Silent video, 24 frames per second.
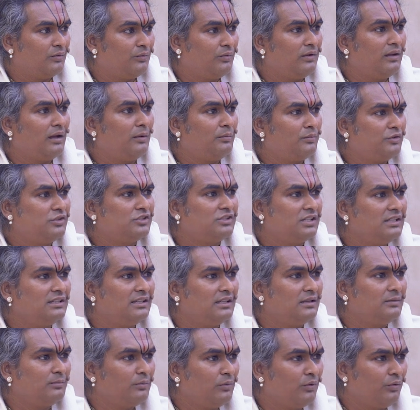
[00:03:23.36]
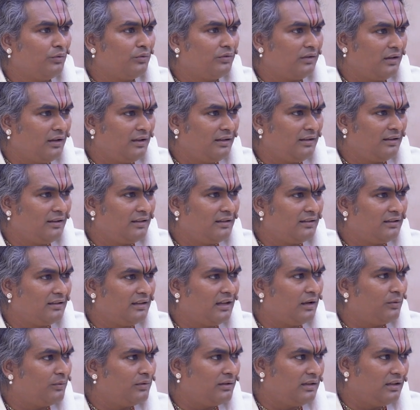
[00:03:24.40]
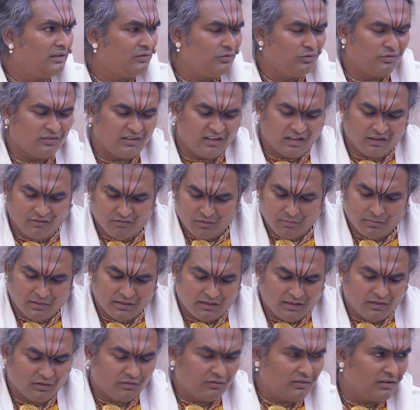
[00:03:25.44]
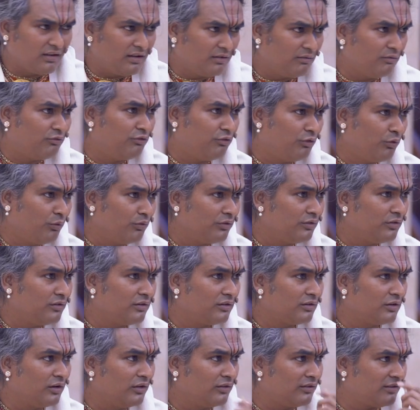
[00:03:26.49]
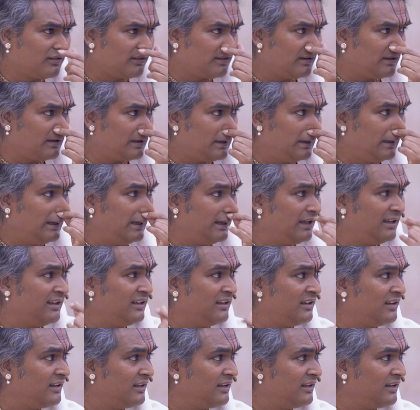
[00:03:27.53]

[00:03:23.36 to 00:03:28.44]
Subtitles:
we appreciate it more, no? Nowadays, you see everybody on their phone constantly.